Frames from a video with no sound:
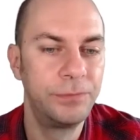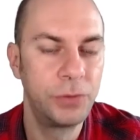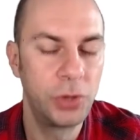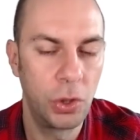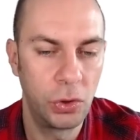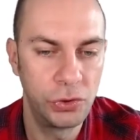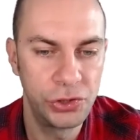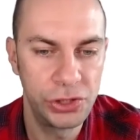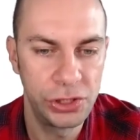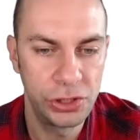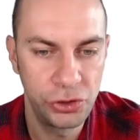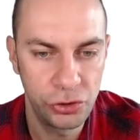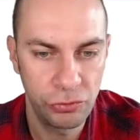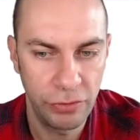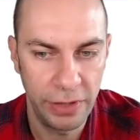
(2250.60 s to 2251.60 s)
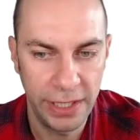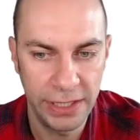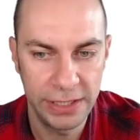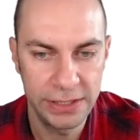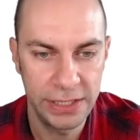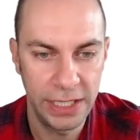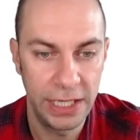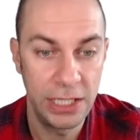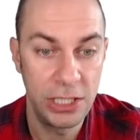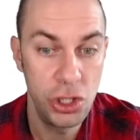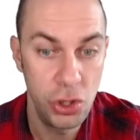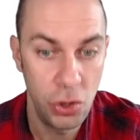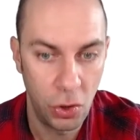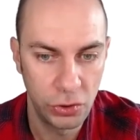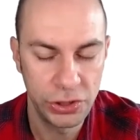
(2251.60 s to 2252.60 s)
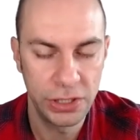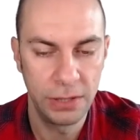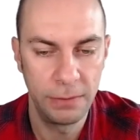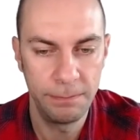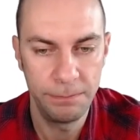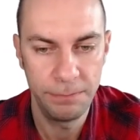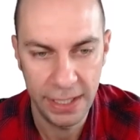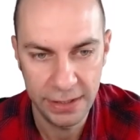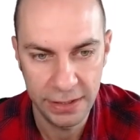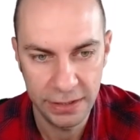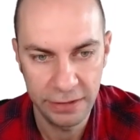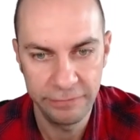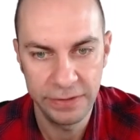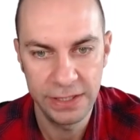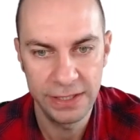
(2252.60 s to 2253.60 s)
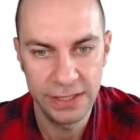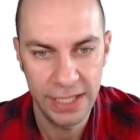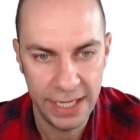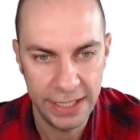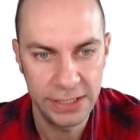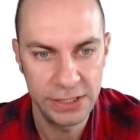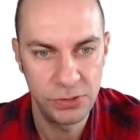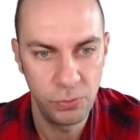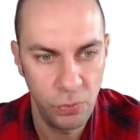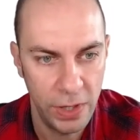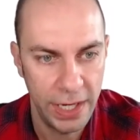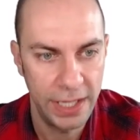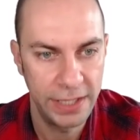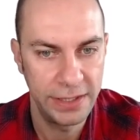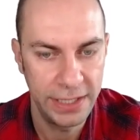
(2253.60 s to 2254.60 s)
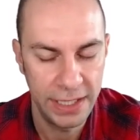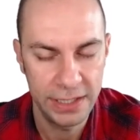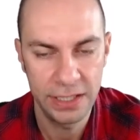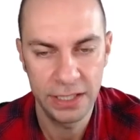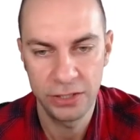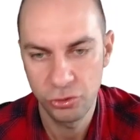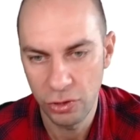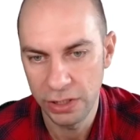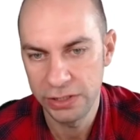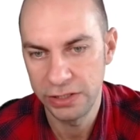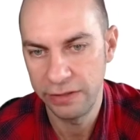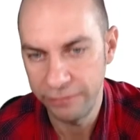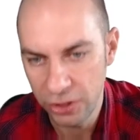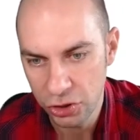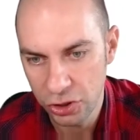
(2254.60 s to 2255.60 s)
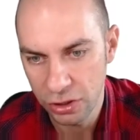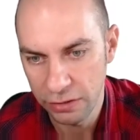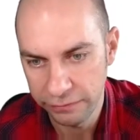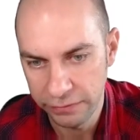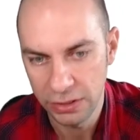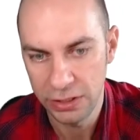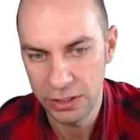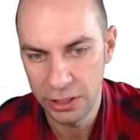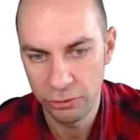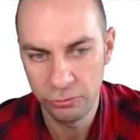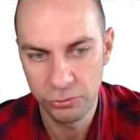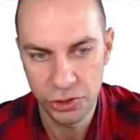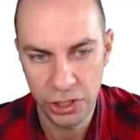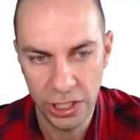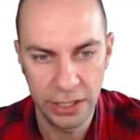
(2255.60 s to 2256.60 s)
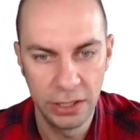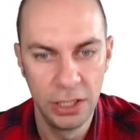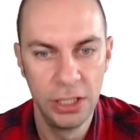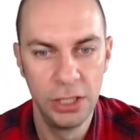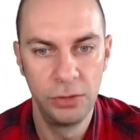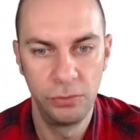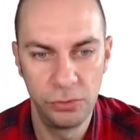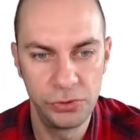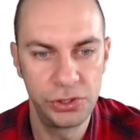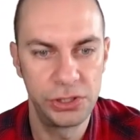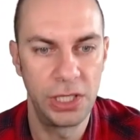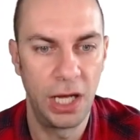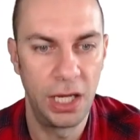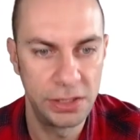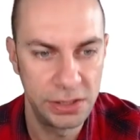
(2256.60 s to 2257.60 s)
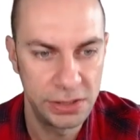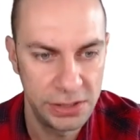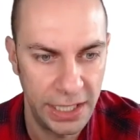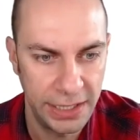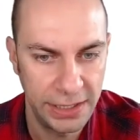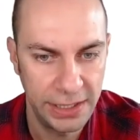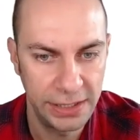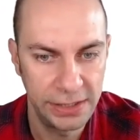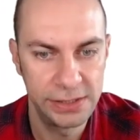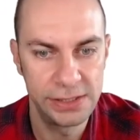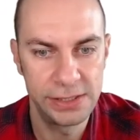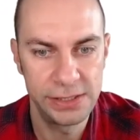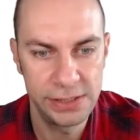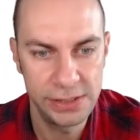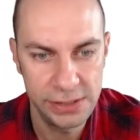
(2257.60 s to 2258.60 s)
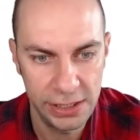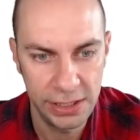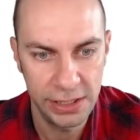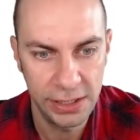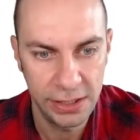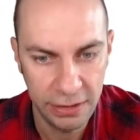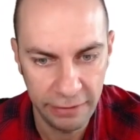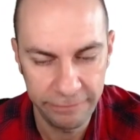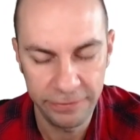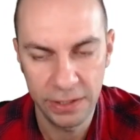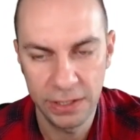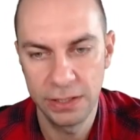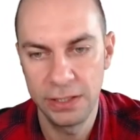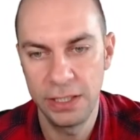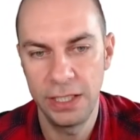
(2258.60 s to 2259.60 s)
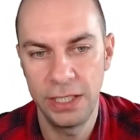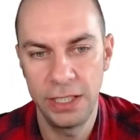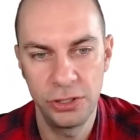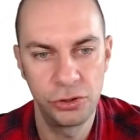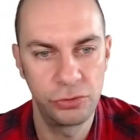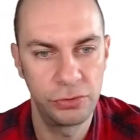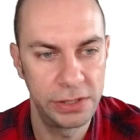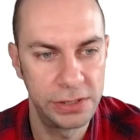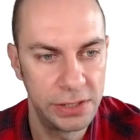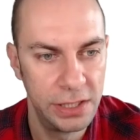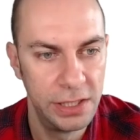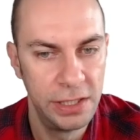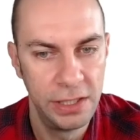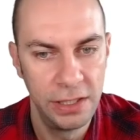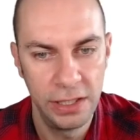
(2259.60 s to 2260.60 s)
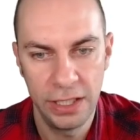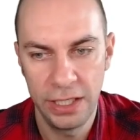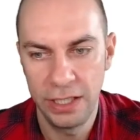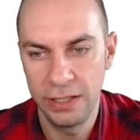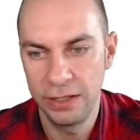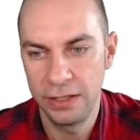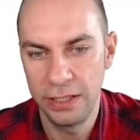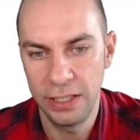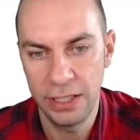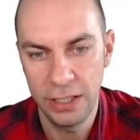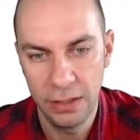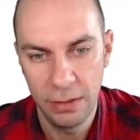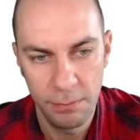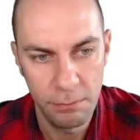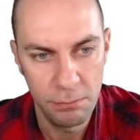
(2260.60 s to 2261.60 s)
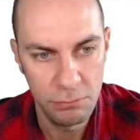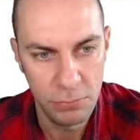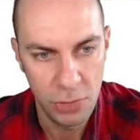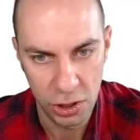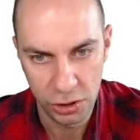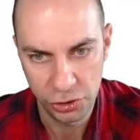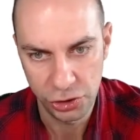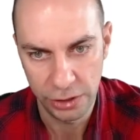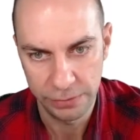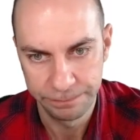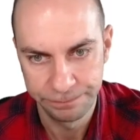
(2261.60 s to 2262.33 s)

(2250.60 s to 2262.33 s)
concentrated and not competitive, and that is where the antitrust division of the DOJ will start taking significant interest in the merger.